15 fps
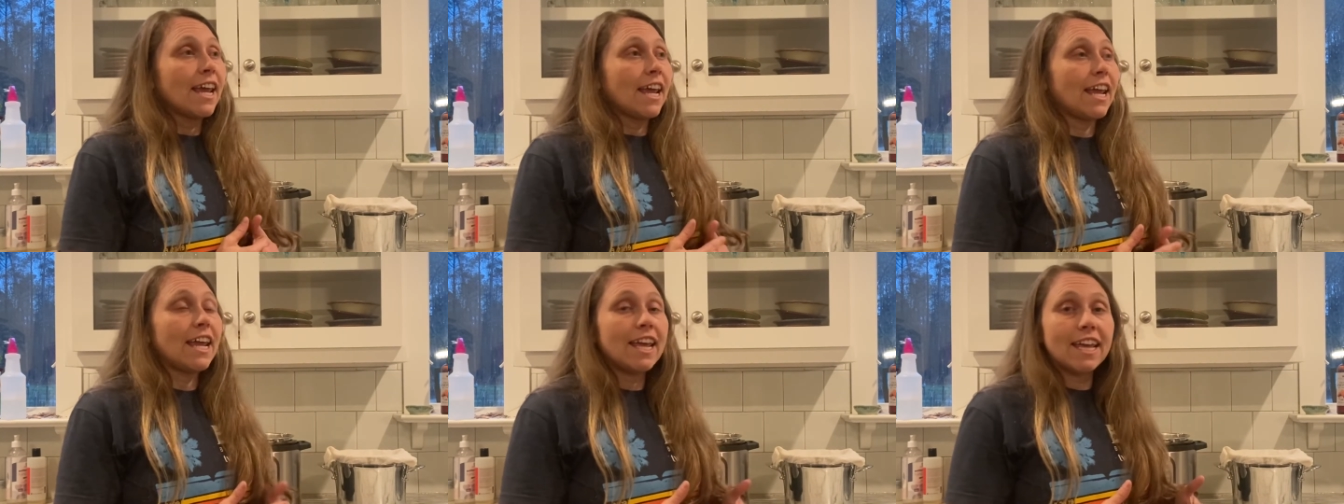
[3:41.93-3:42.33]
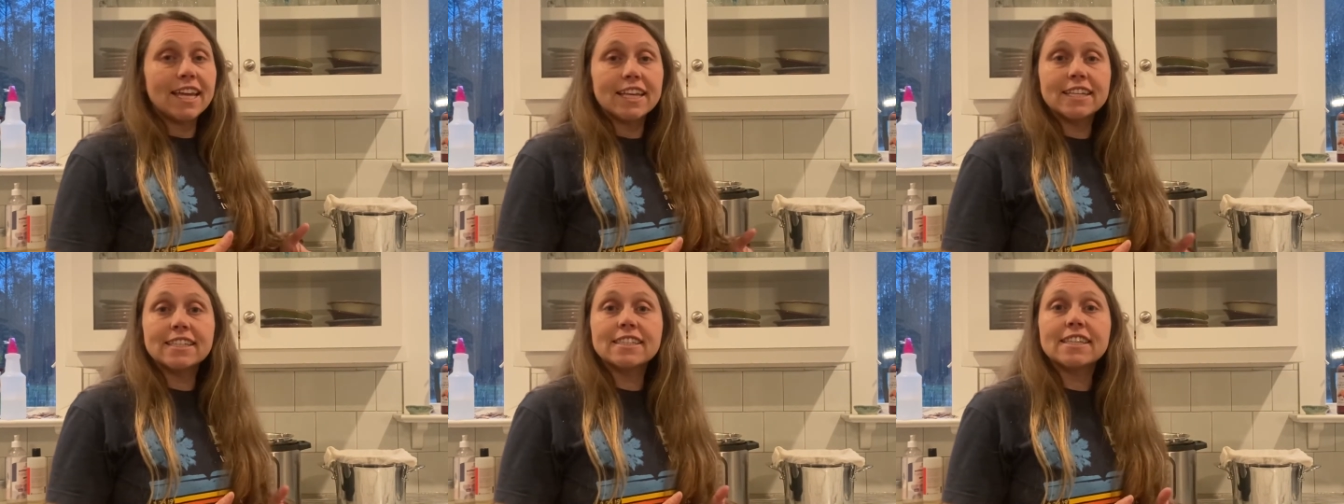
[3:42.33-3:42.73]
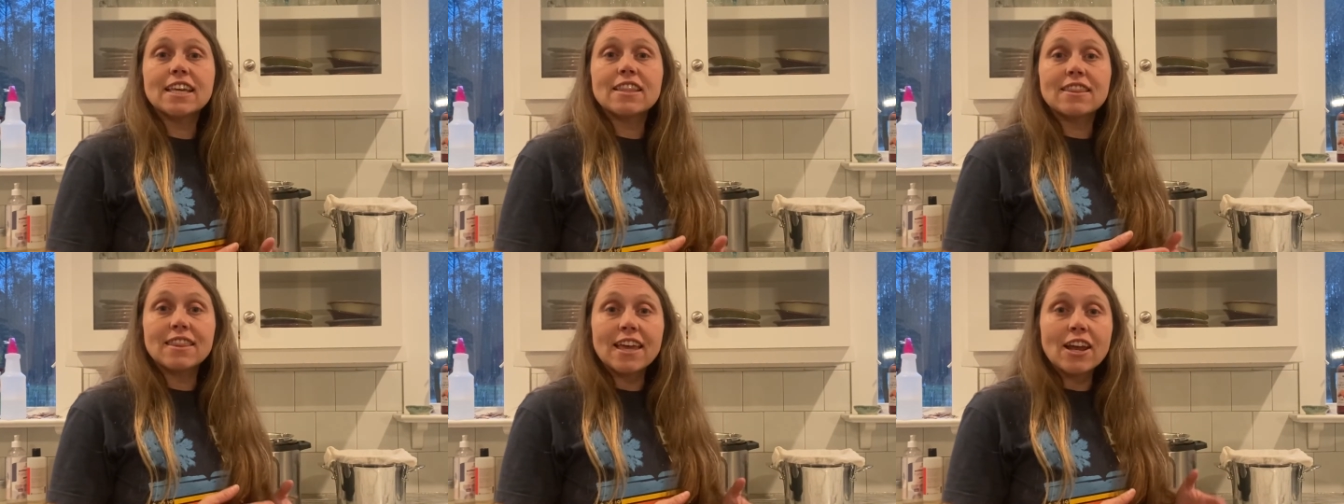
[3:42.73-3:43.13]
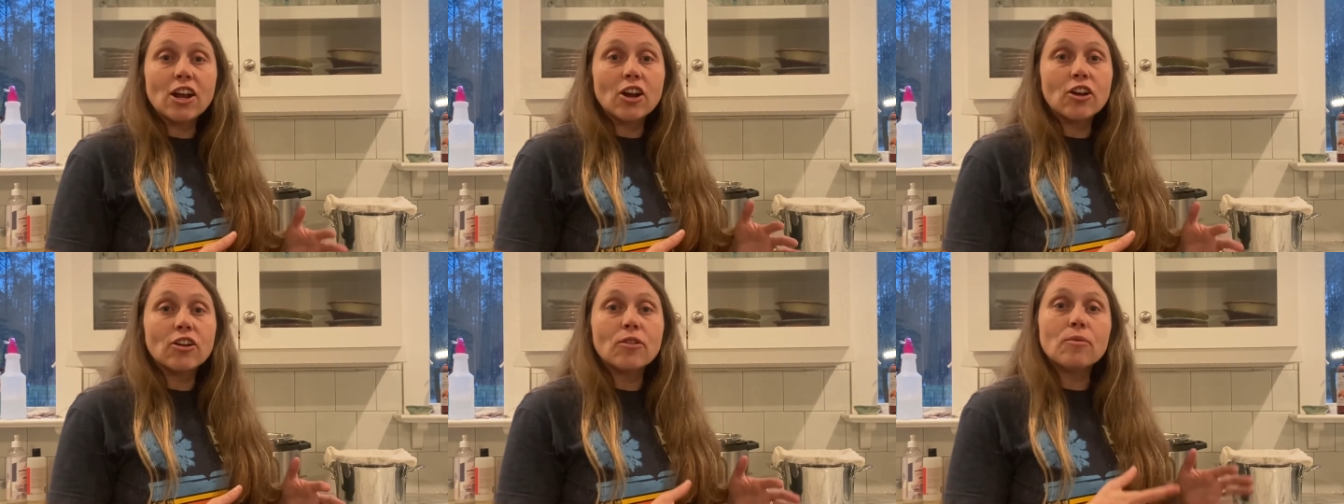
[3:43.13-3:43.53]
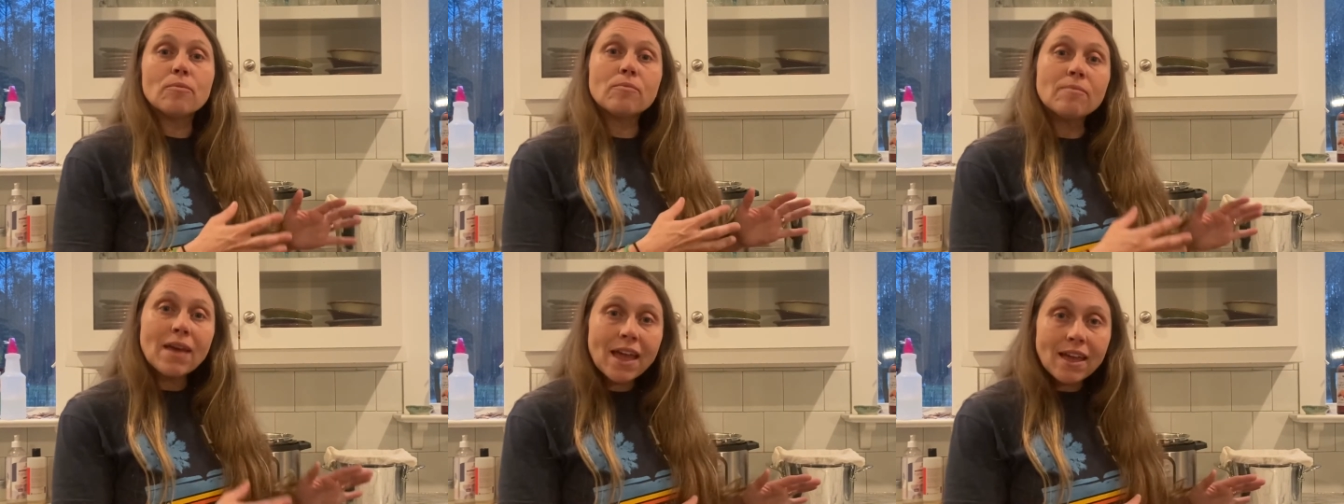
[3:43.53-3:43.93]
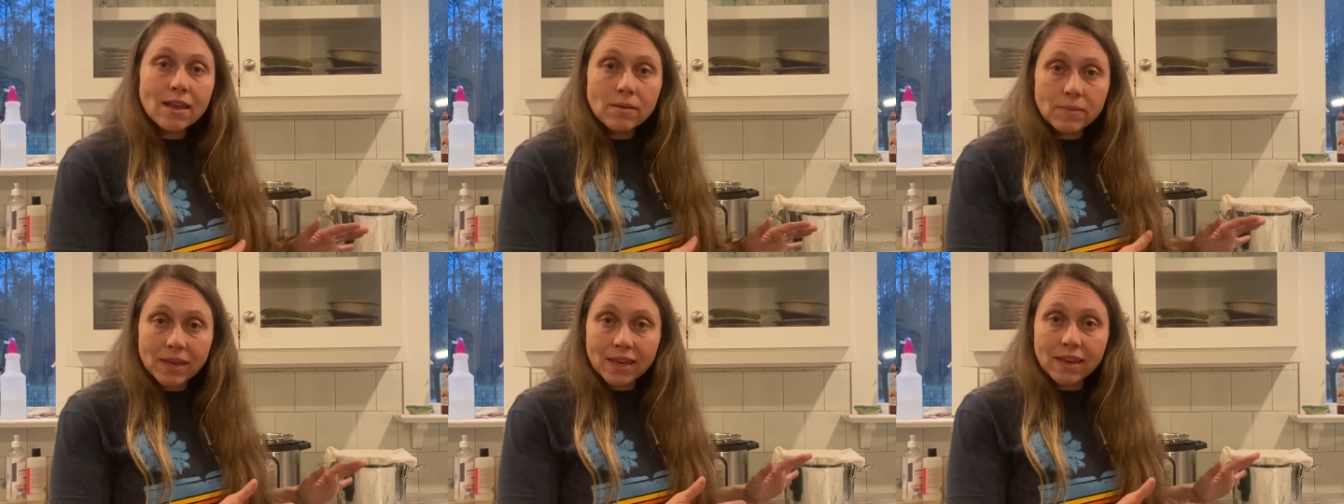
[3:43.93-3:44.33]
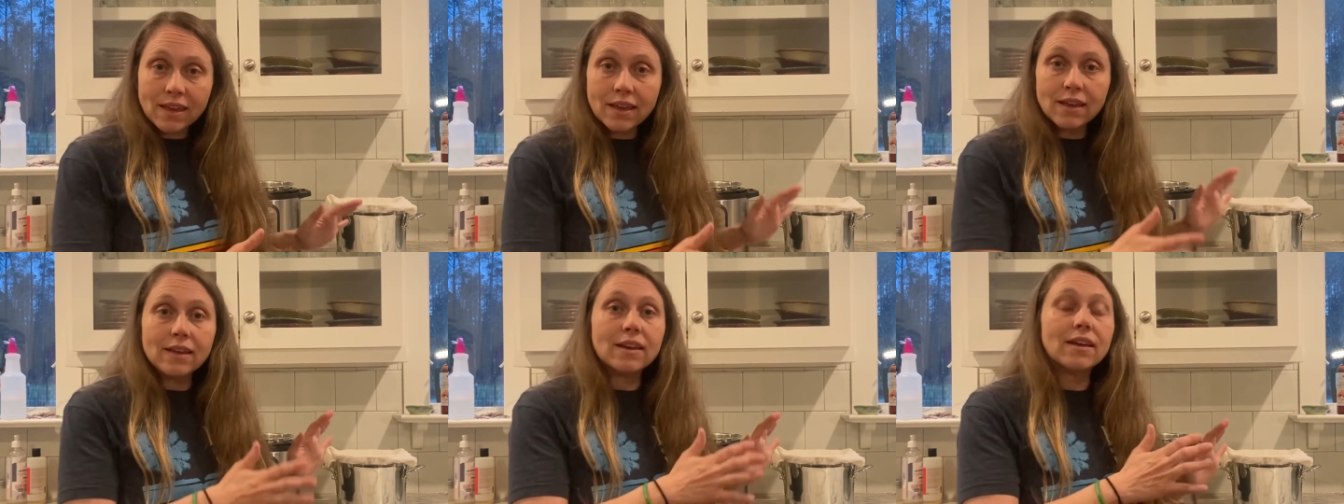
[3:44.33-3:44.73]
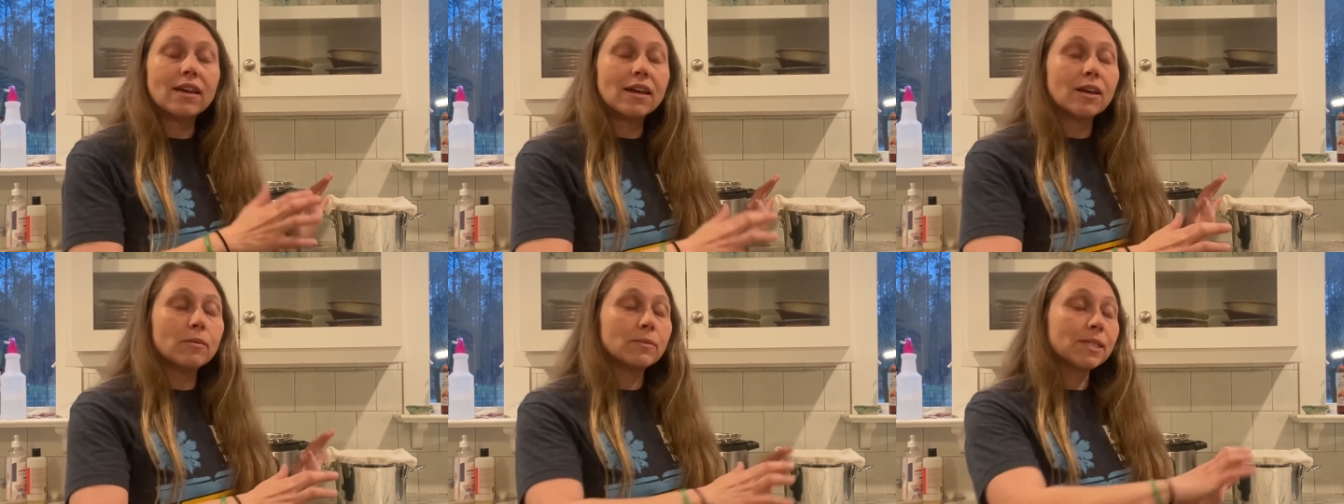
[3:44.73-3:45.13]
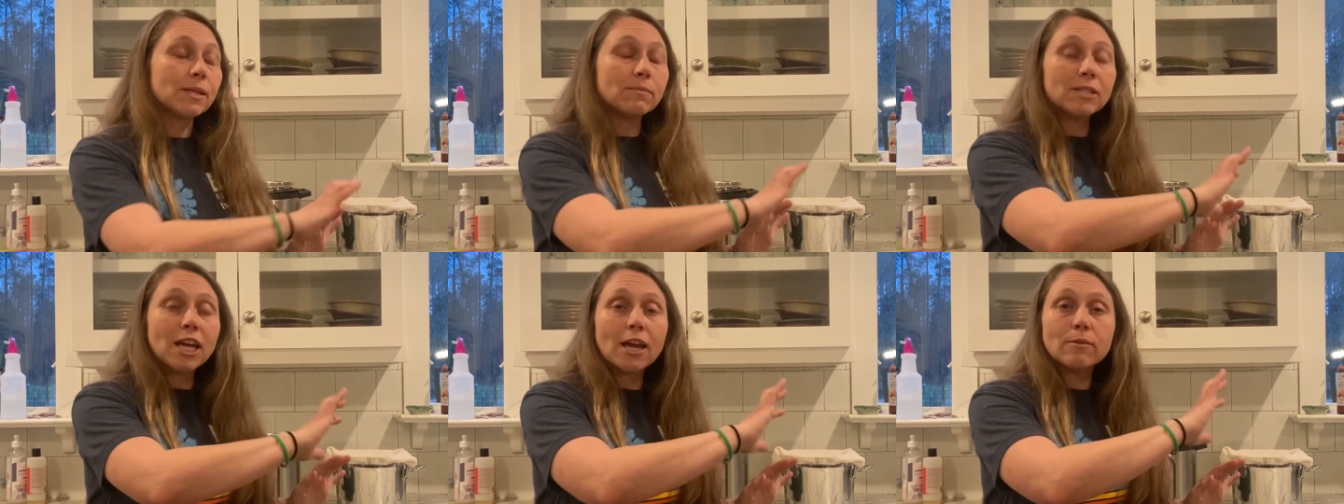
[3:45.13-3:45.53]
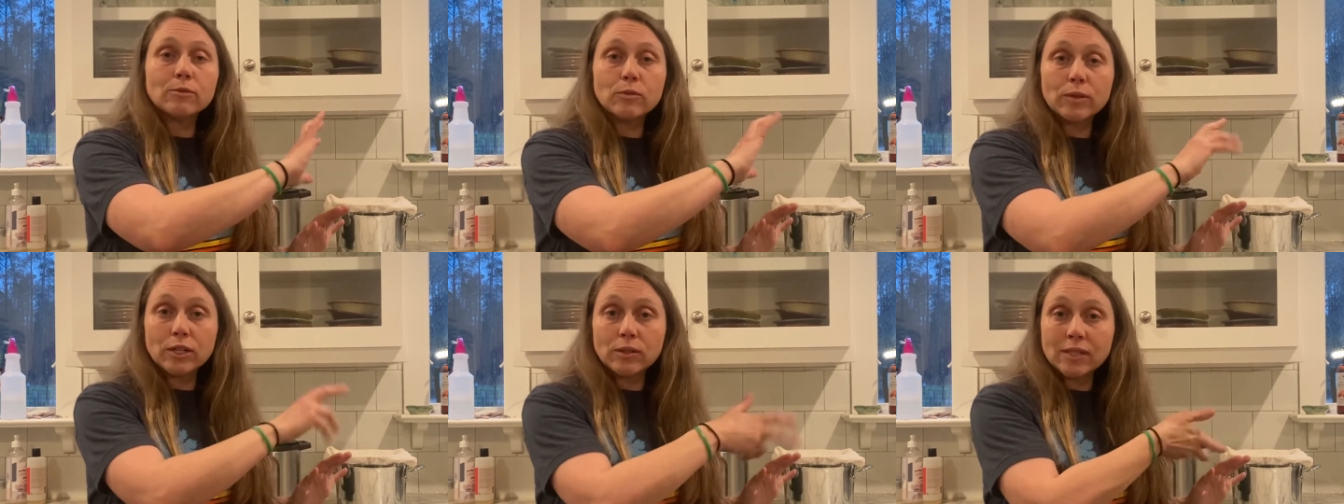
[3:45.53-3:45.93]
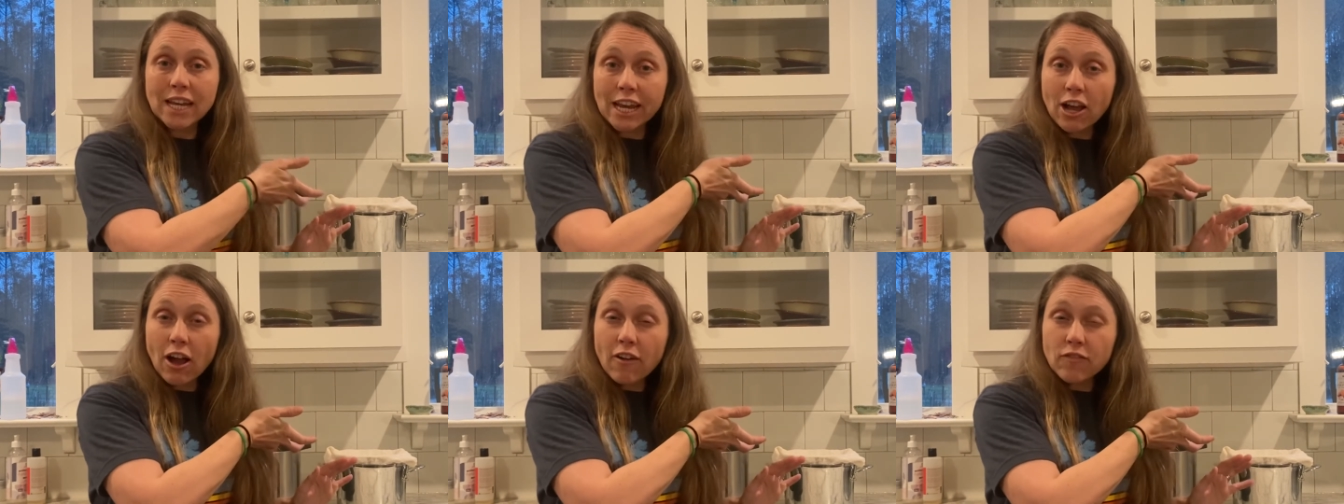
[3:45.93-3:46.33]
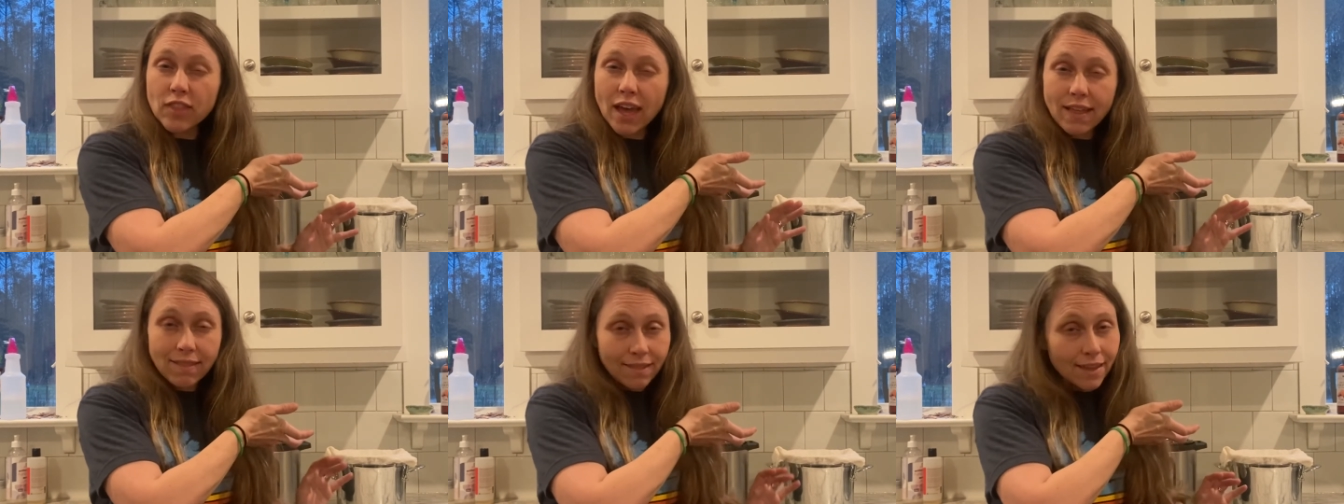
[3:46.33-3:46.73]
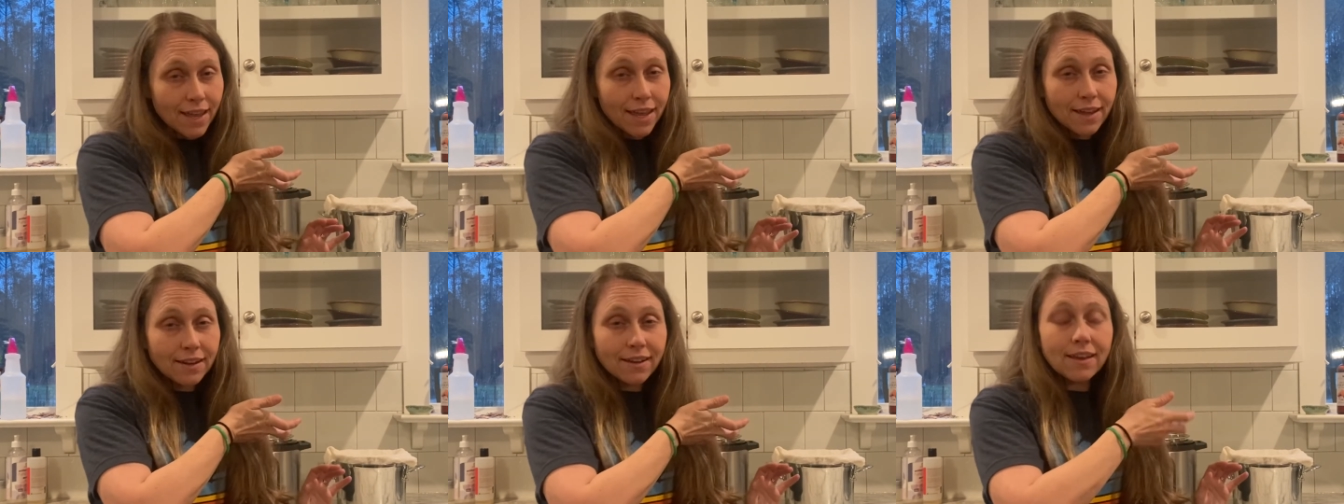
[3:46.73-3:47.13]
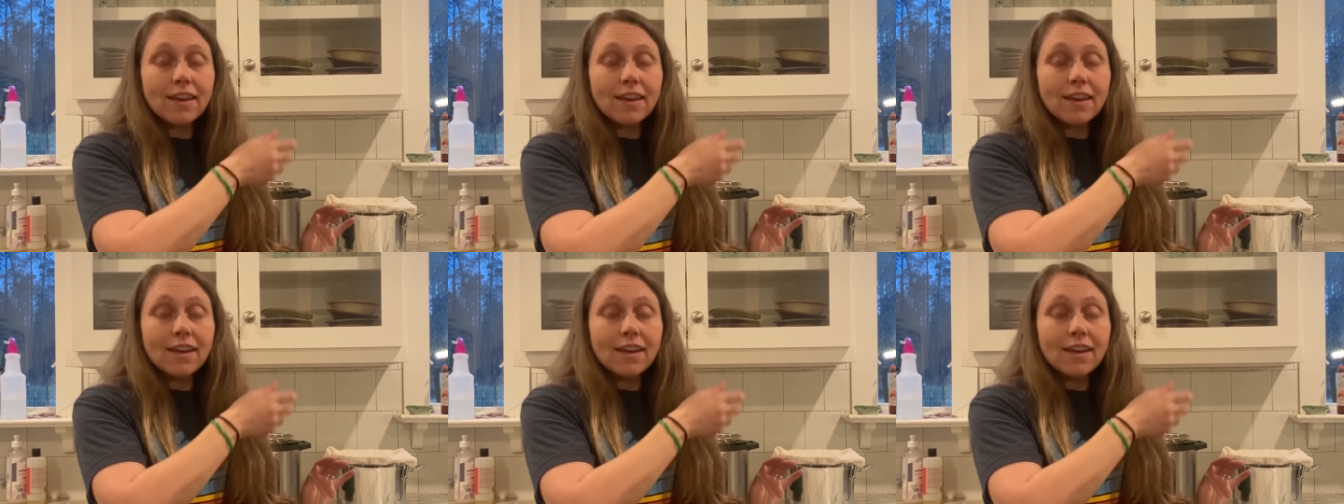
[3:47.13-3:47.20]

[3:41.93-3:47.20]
is there may be um, sometimes when you take off that lid,